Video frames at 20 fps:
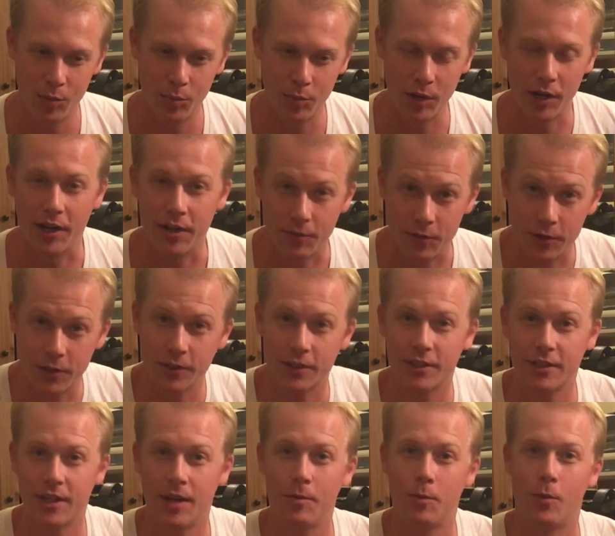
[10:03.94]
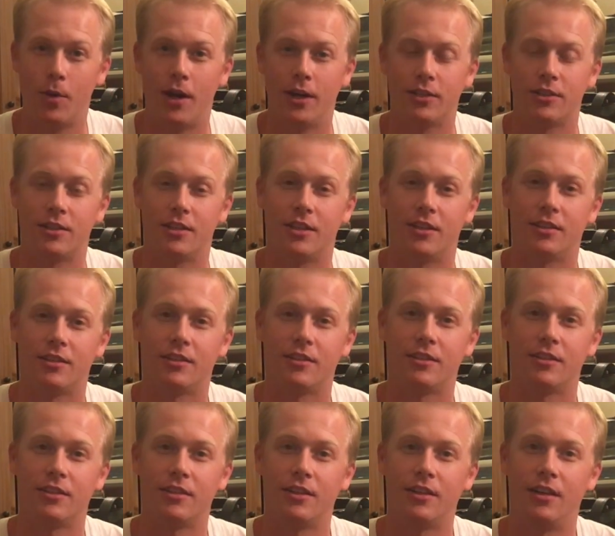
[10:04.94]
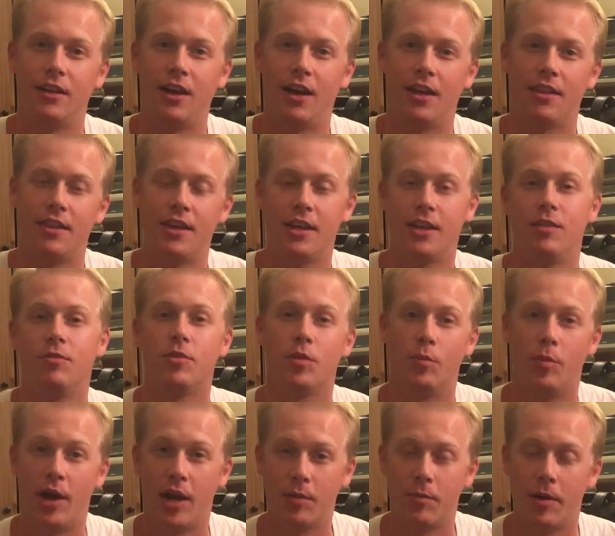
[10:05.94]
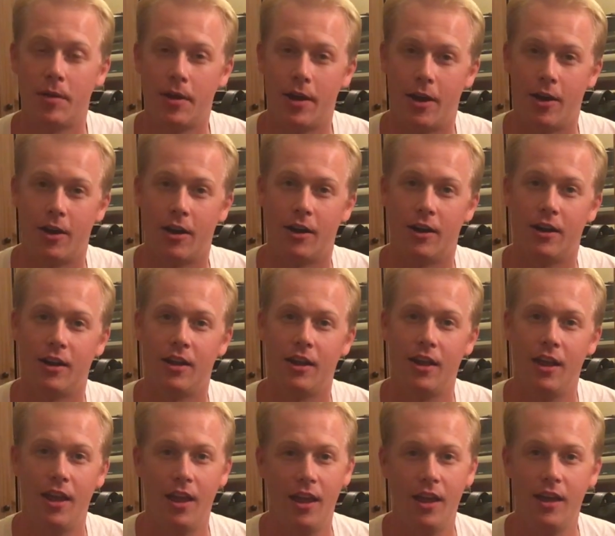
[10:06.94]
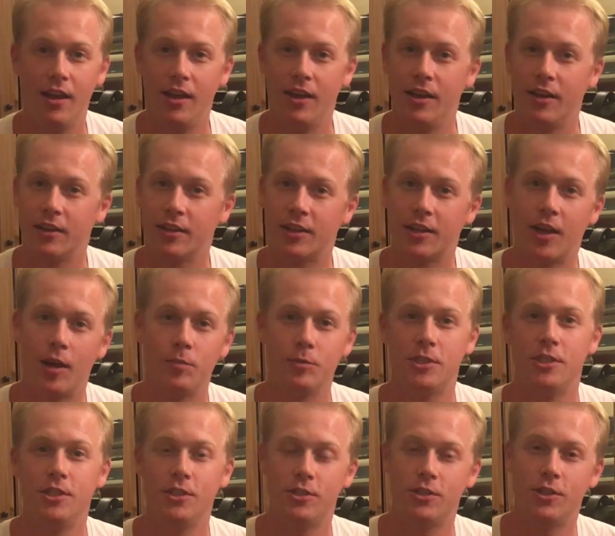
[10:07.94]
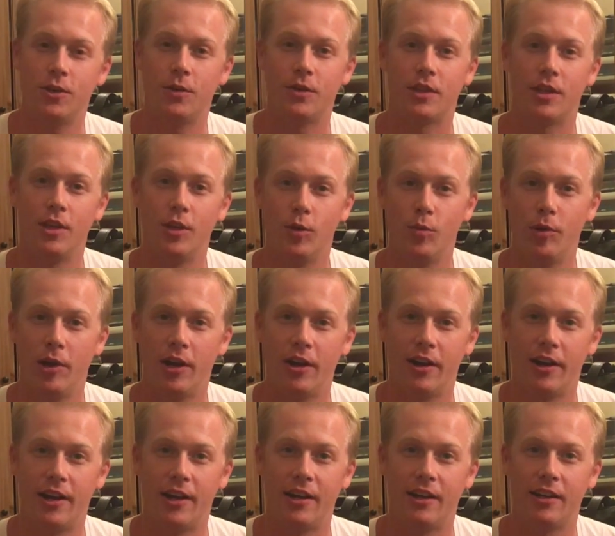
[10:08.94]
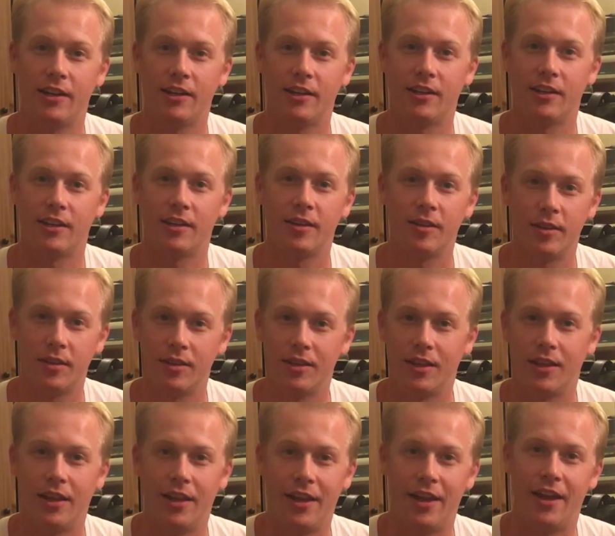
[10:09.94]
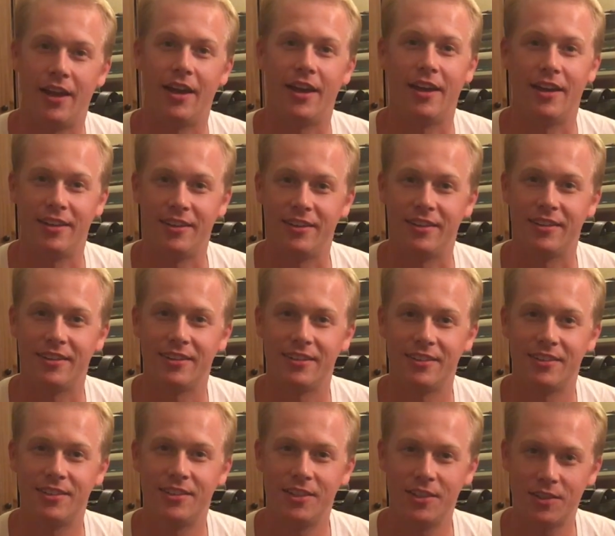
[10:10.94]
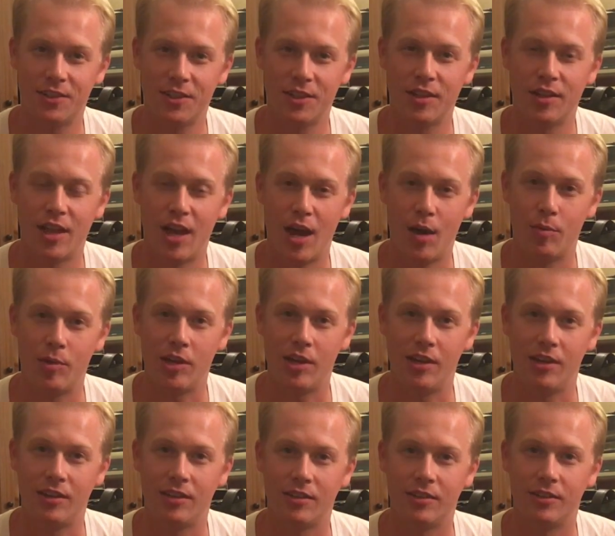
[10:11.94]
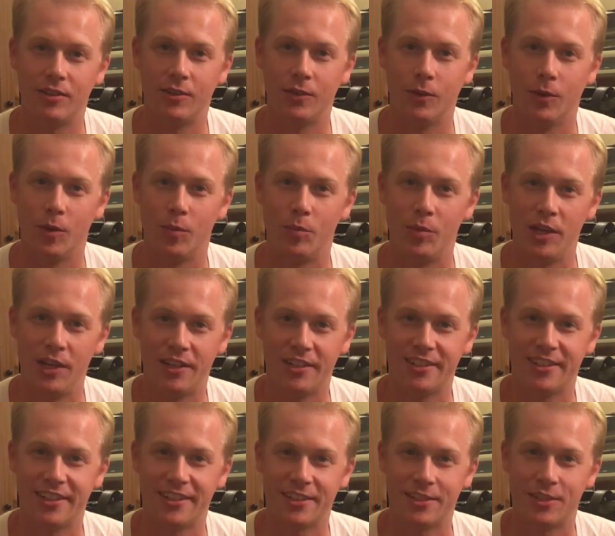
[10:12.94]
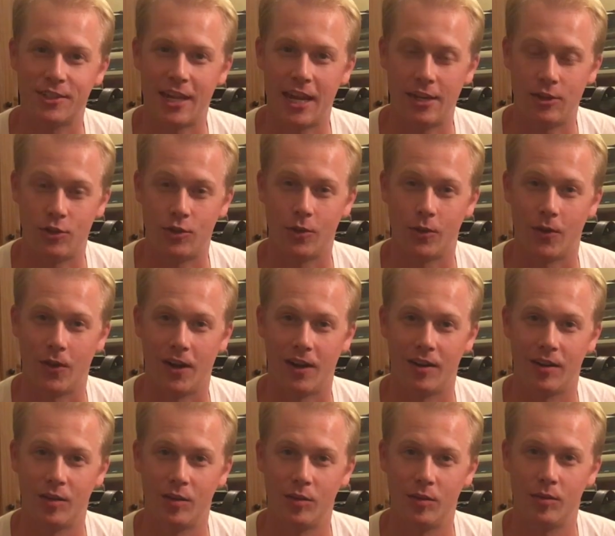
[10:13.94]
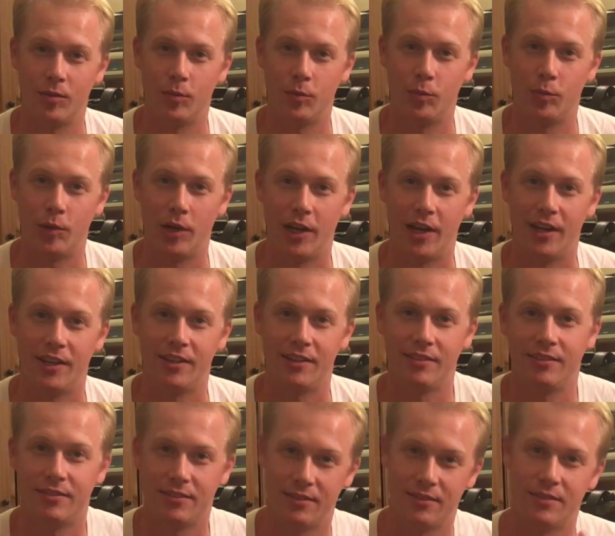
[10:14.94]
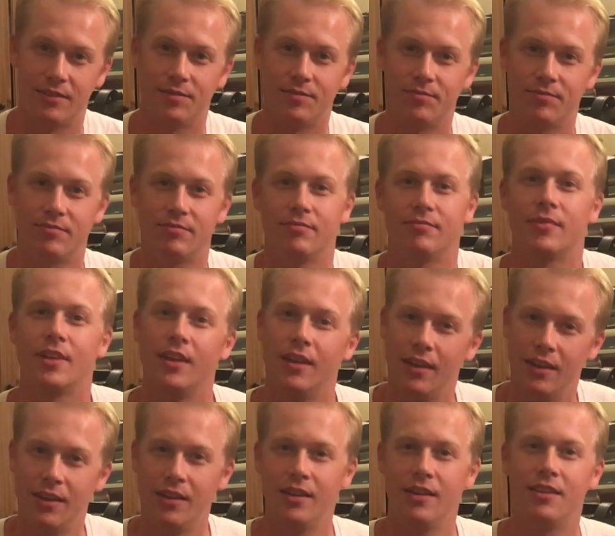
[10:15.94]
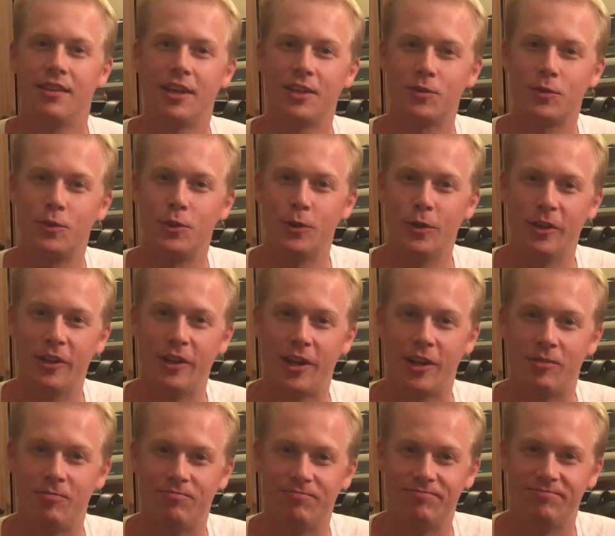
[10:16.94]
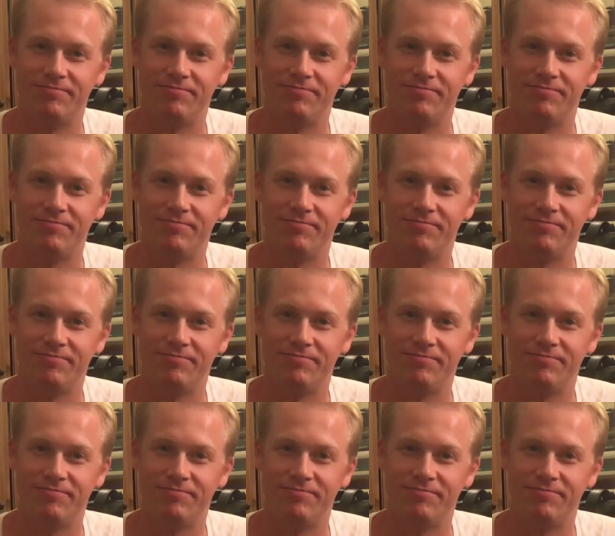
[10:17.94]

But if you took the time to watch this, I thank you from the bottom of my heart. Come see a show at the Hilberry, and see us in the lobby, or meet us at the stage door. But thanks for tuning in.